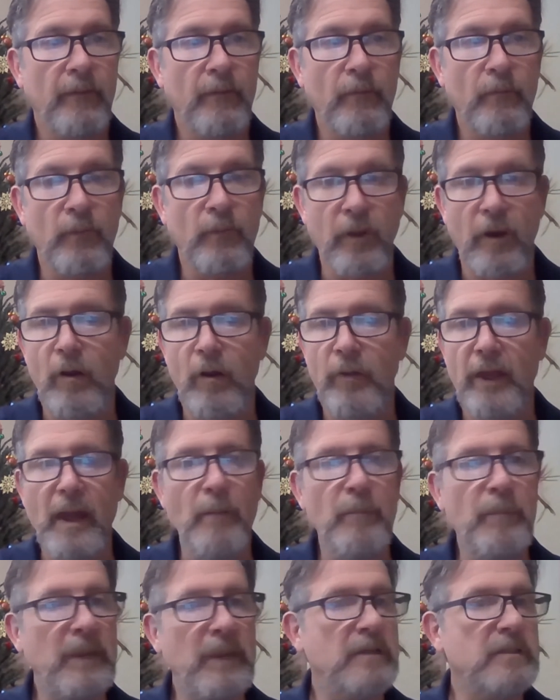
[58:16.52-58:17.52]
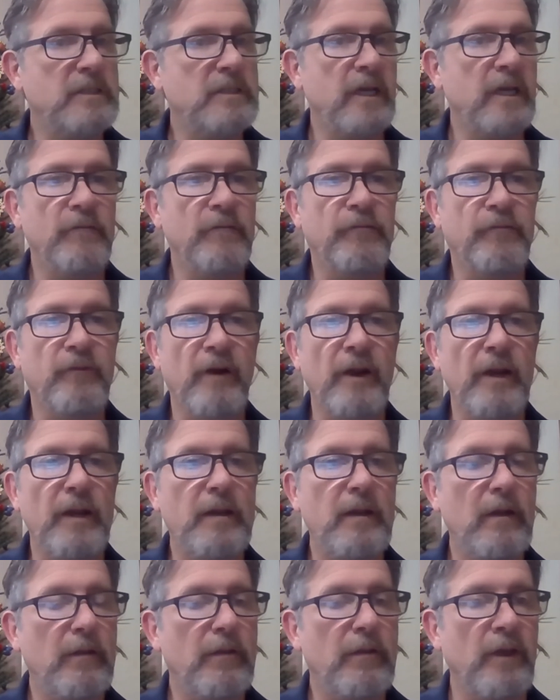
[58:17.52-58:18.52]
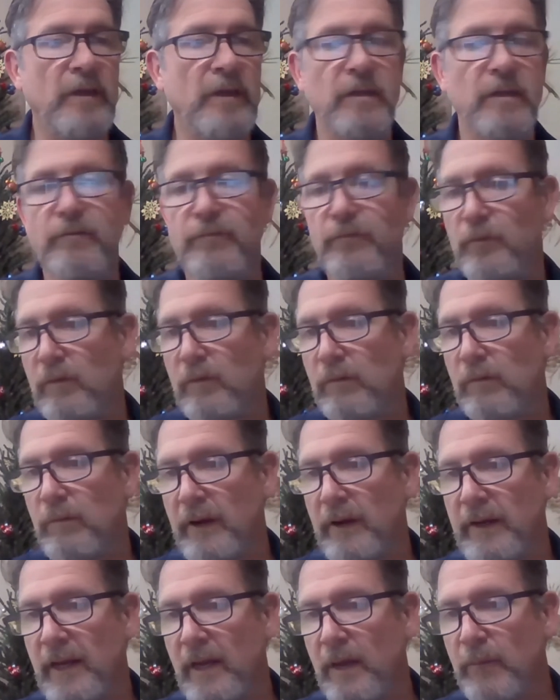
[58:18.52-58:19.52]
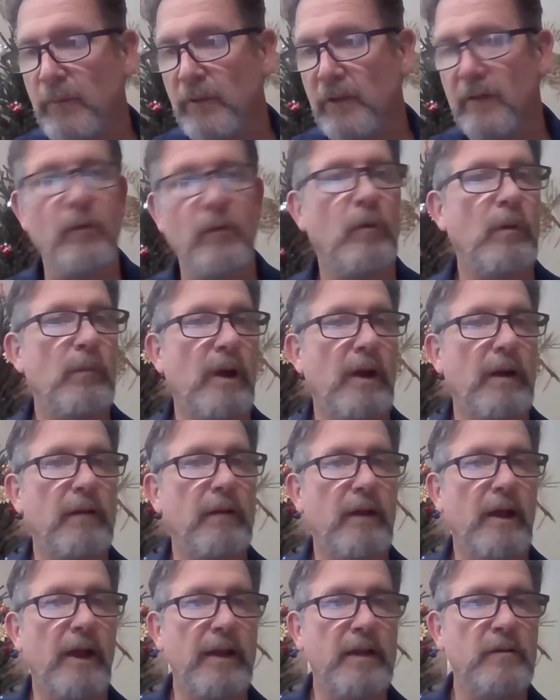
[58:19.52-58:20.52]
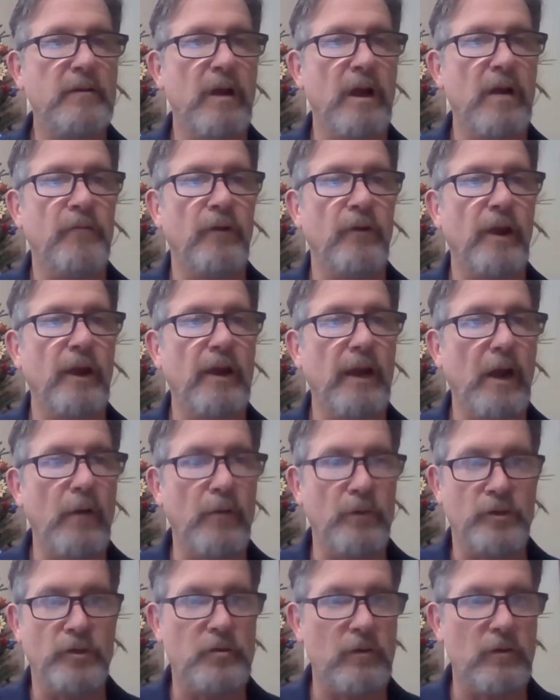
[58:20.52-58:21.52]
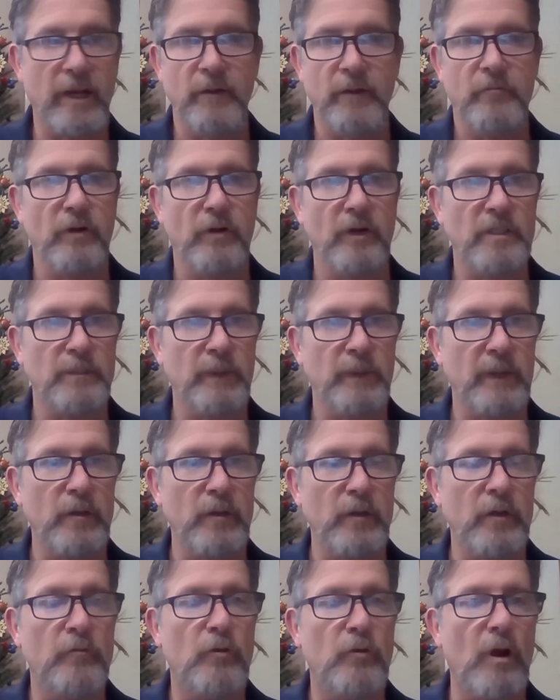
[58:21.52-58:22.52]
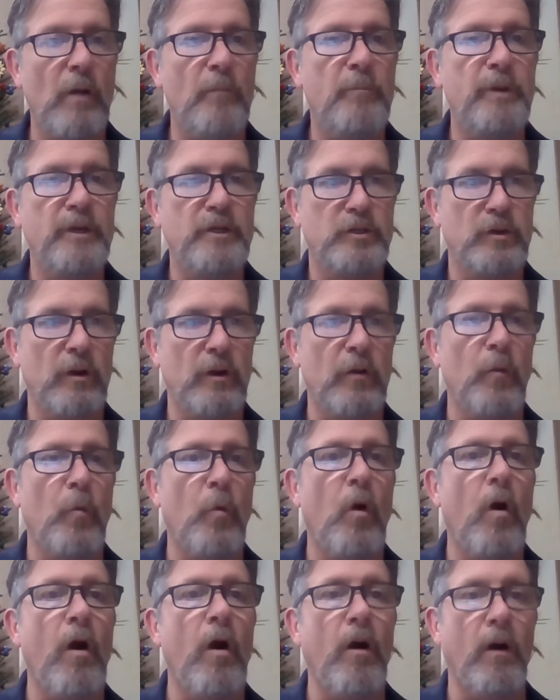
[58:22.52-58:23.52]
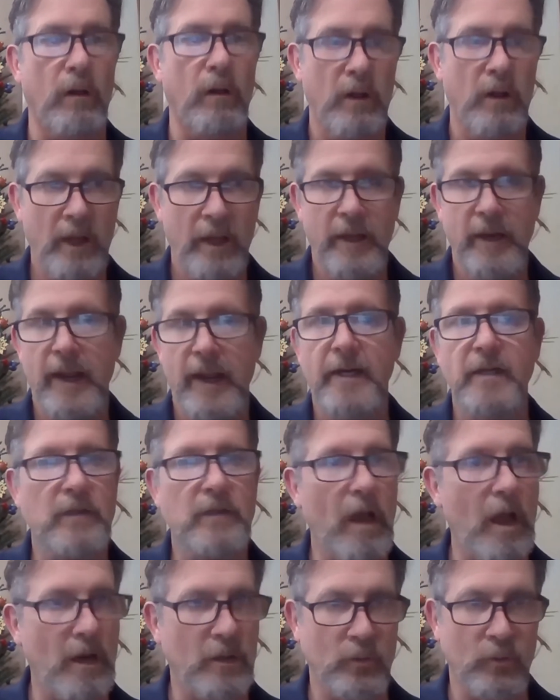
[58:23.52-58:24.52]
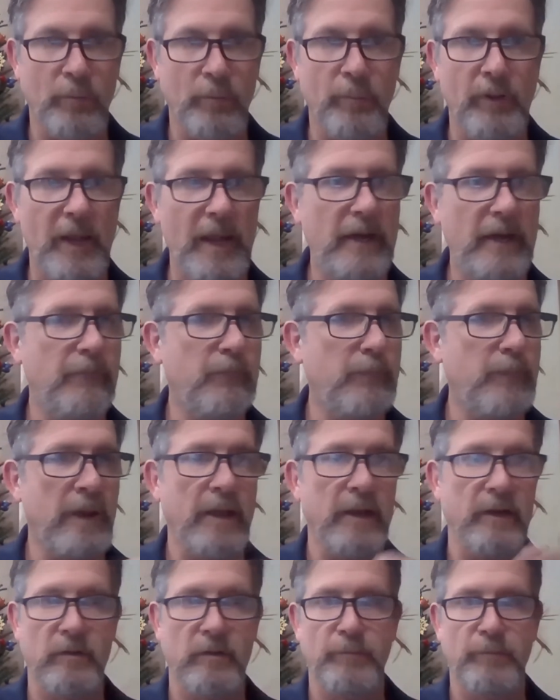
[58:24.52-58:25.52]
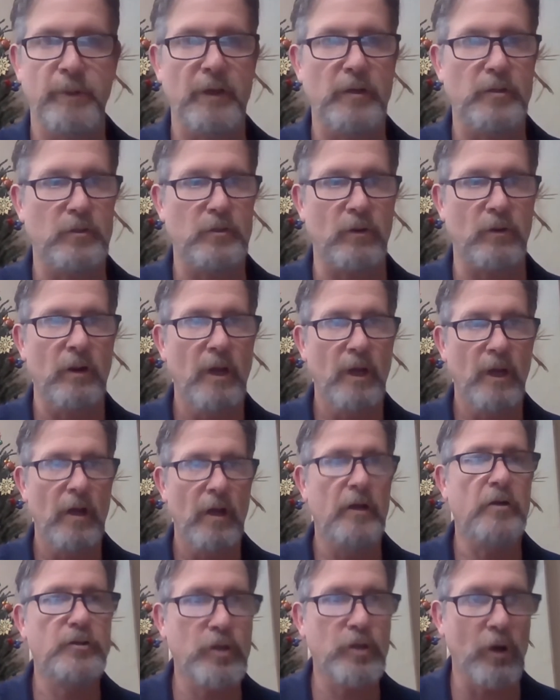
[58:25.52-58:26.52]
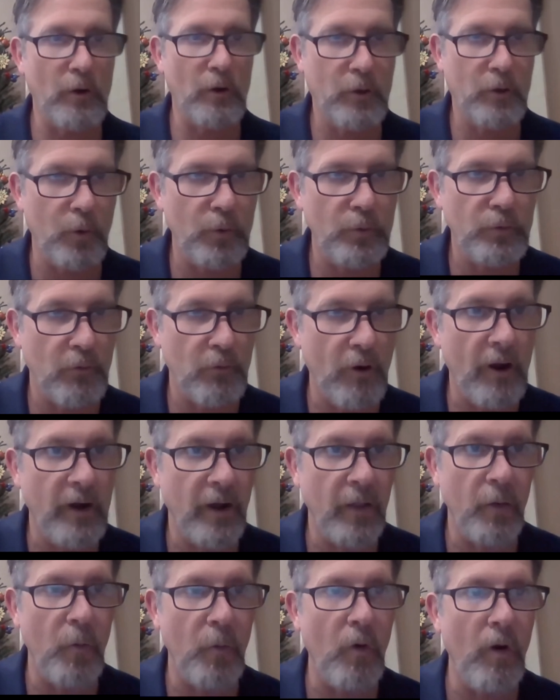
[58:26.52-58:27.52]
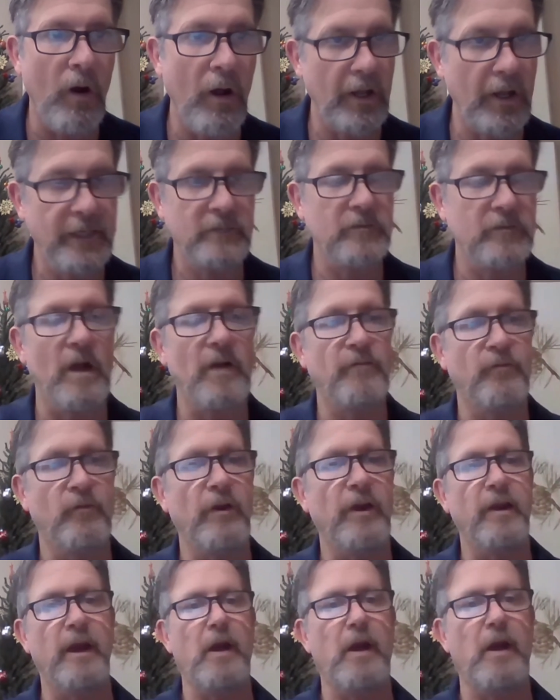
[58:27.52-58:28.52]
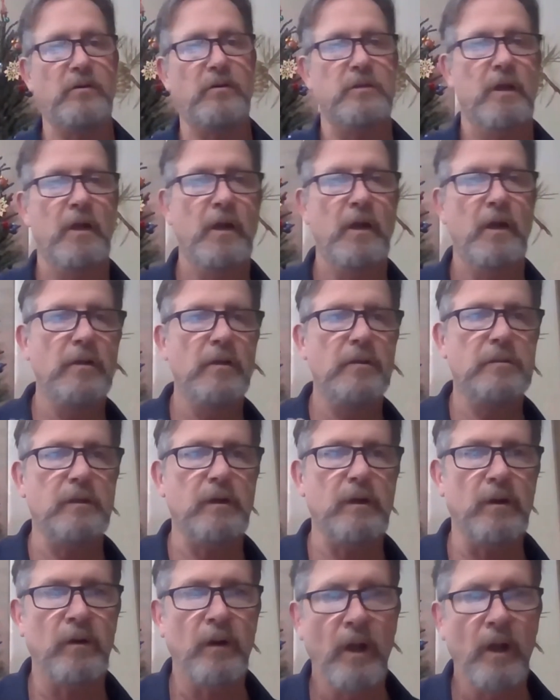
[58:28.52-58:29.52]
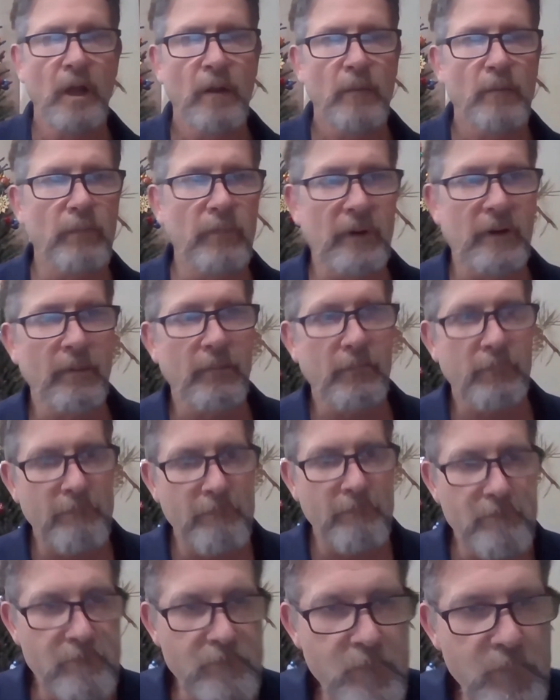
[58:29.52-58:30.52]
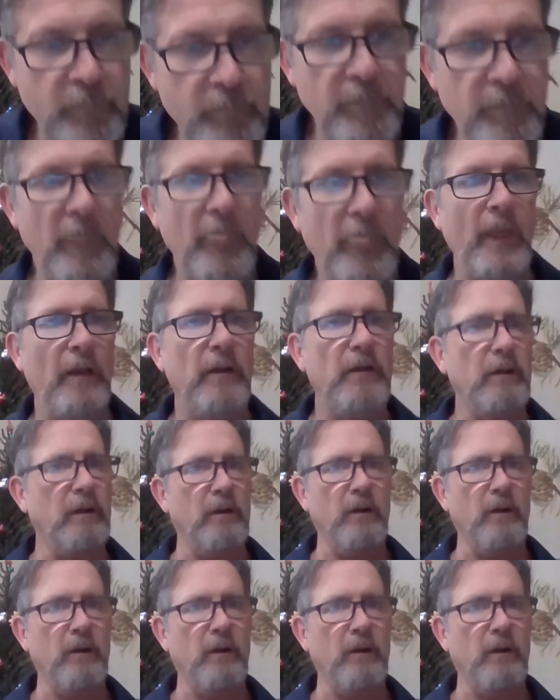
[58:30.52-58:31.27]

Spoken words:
With all that being said, Frank, thank you I can't believe it. I can talk for 8 hours straight. Trust me. You can draw a picture on the wall and I can talk to a blank picture, a charcoal drawing on the wall. I could talk for 8 hours. So I think we could listen to you for 8 hours straight.